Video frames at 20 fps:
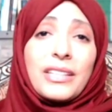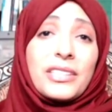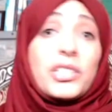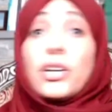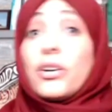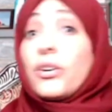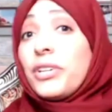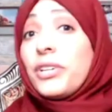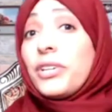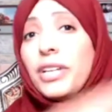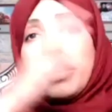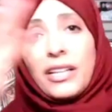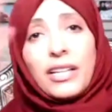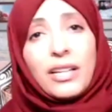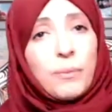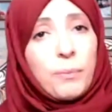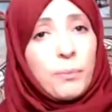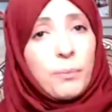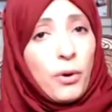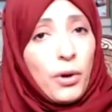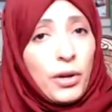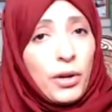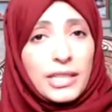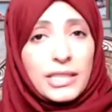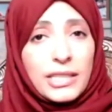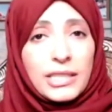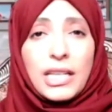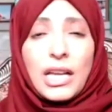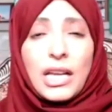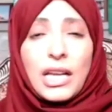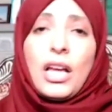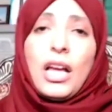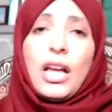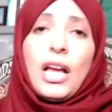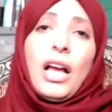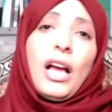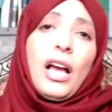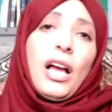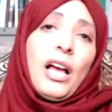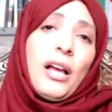turning point
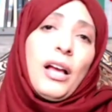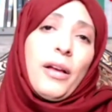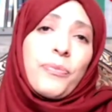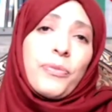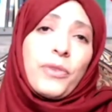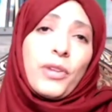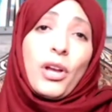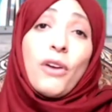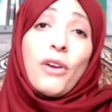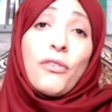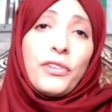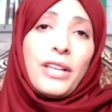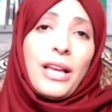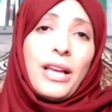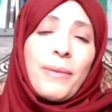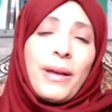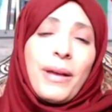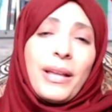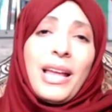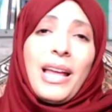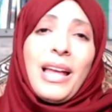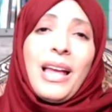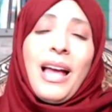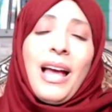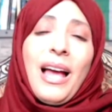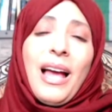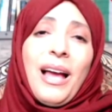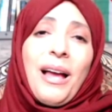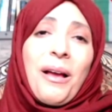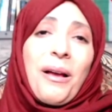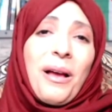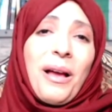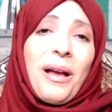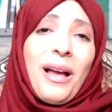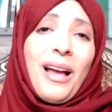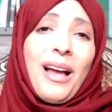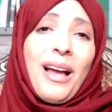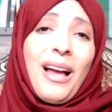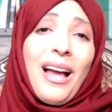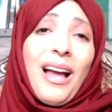of Yemen.
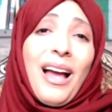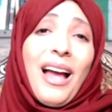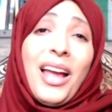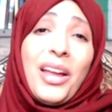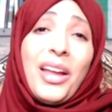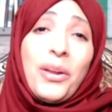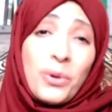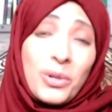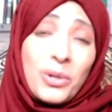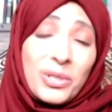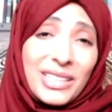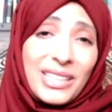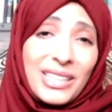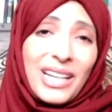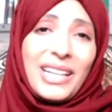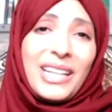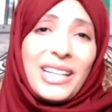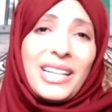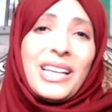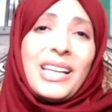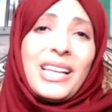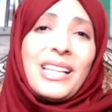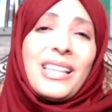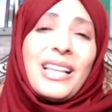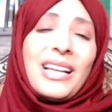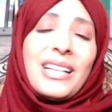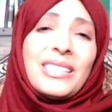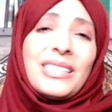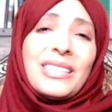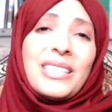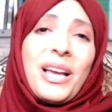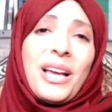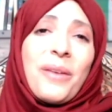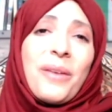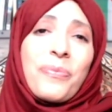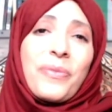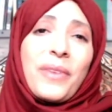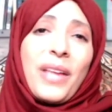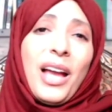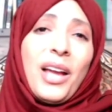I was lucky that
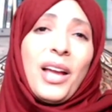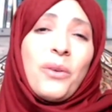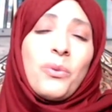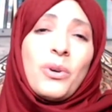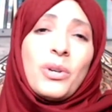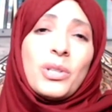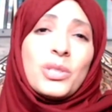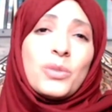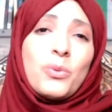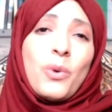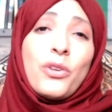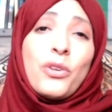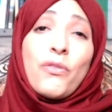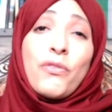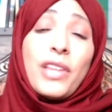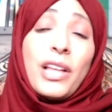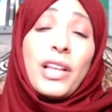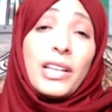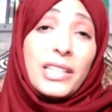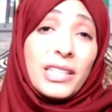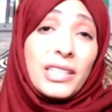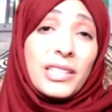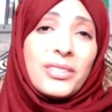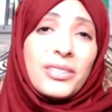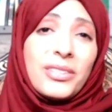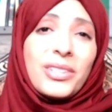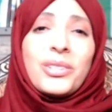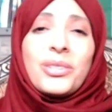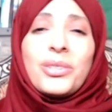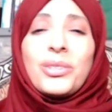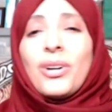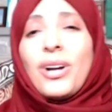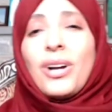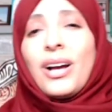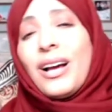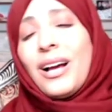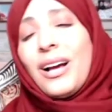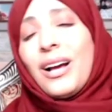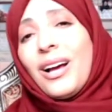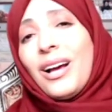I was one of the leader
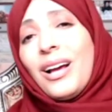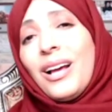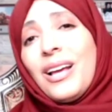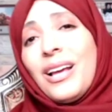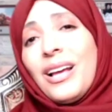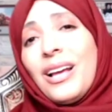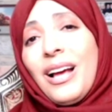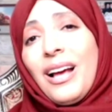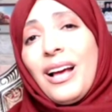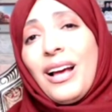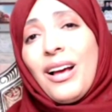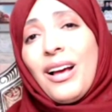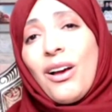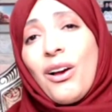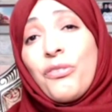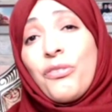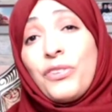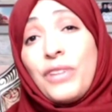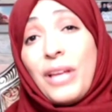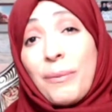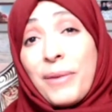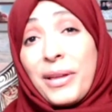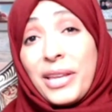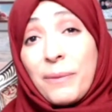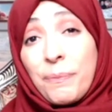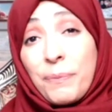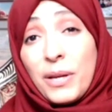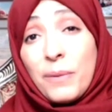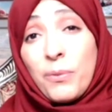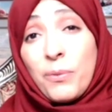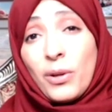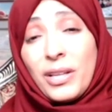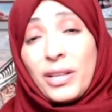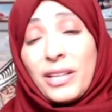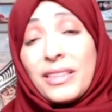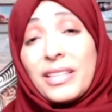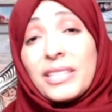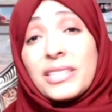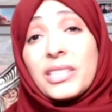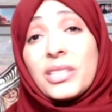of Yemeni people
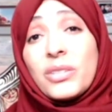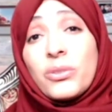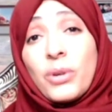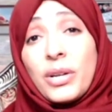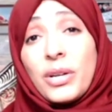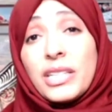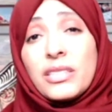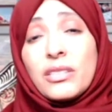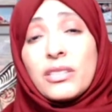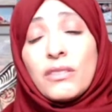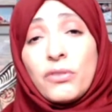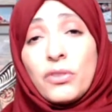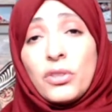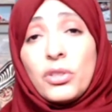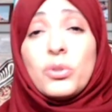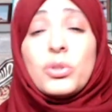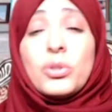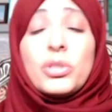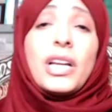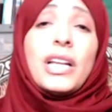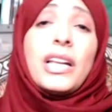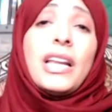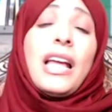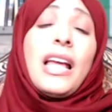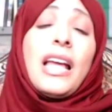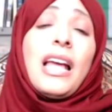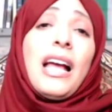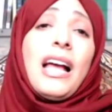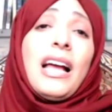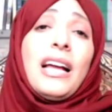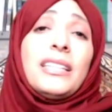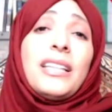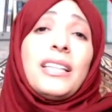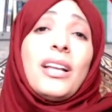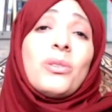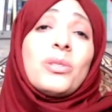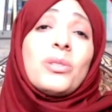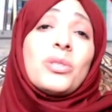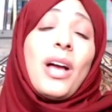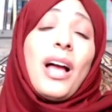in this great revolution. And
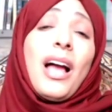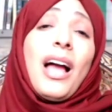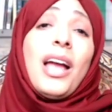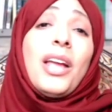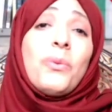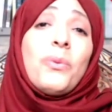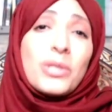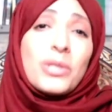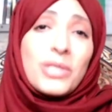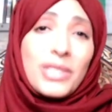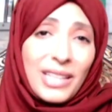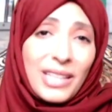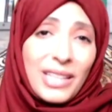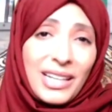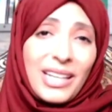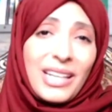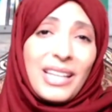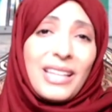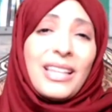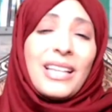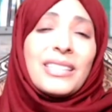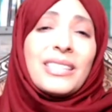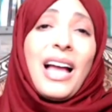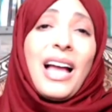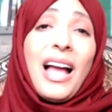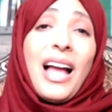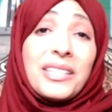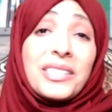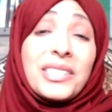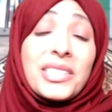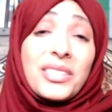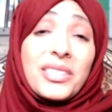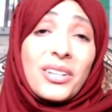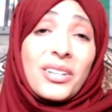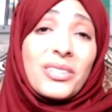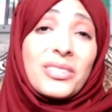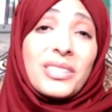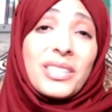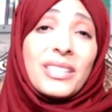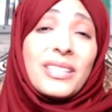also I was lucky that I
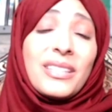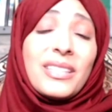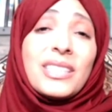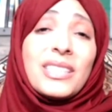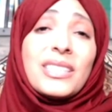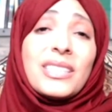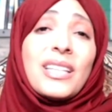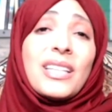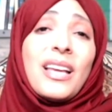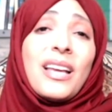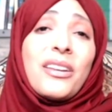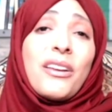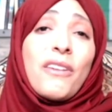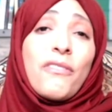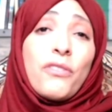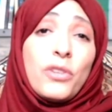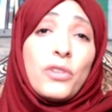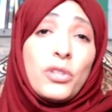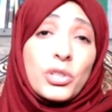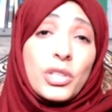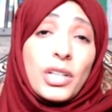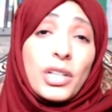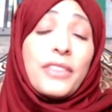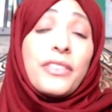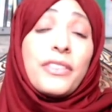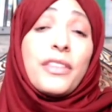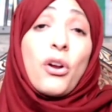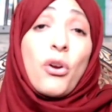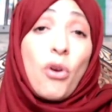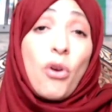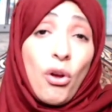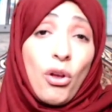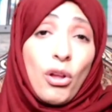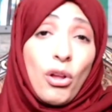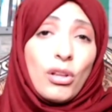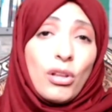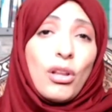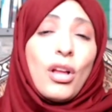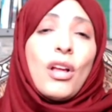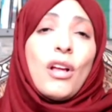started this revolution and the
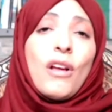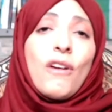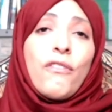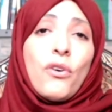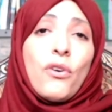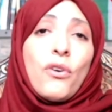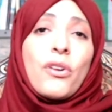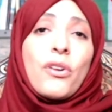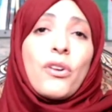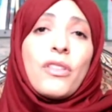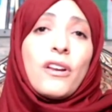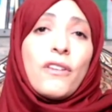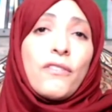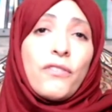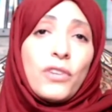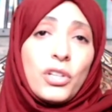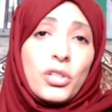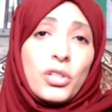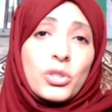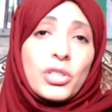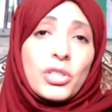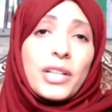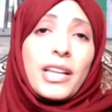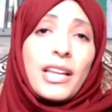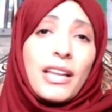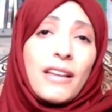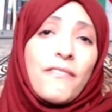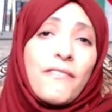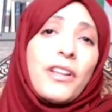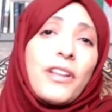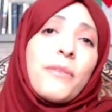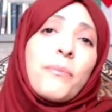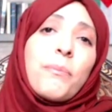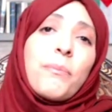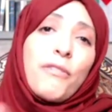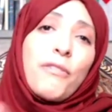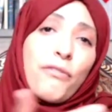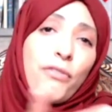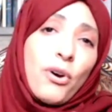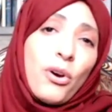call for the revolution even
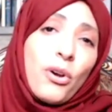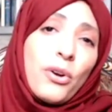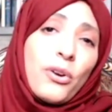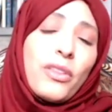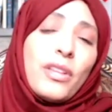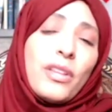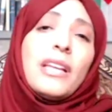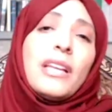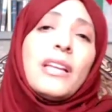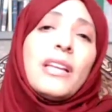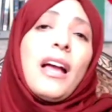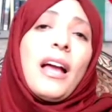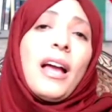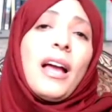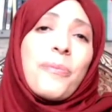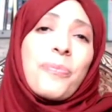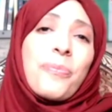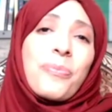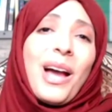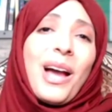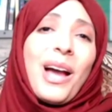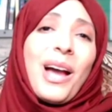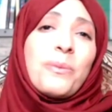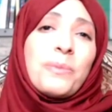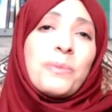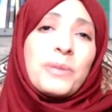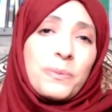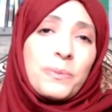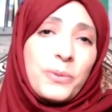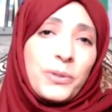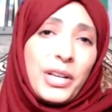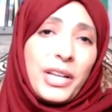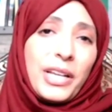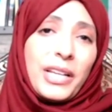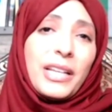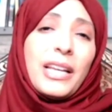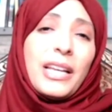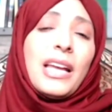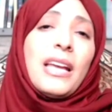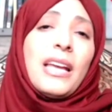before the Arab
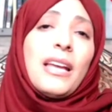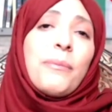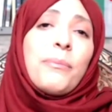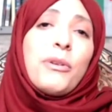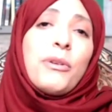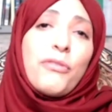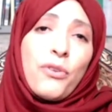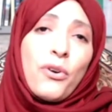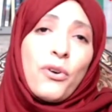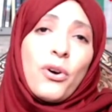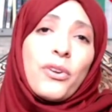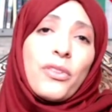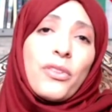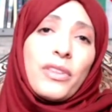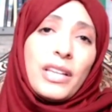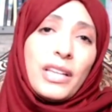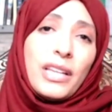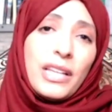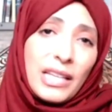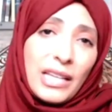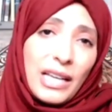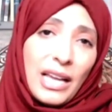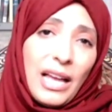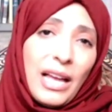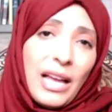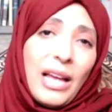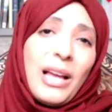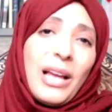Spring, before the